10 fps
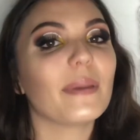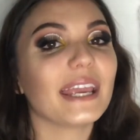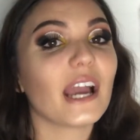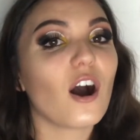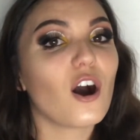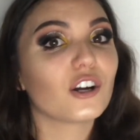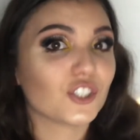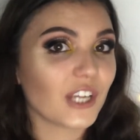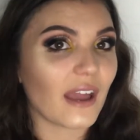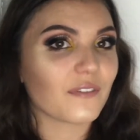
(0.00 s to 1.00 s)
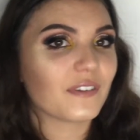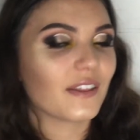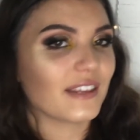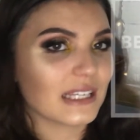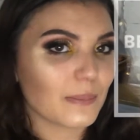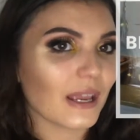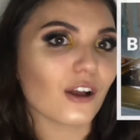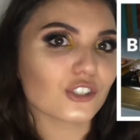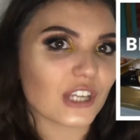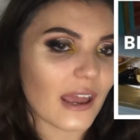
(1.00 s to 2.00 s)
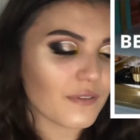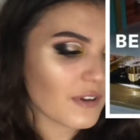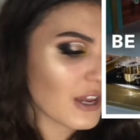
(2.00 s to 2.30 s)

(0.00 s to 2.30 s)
Be Our Chef. This is Be Our Chef.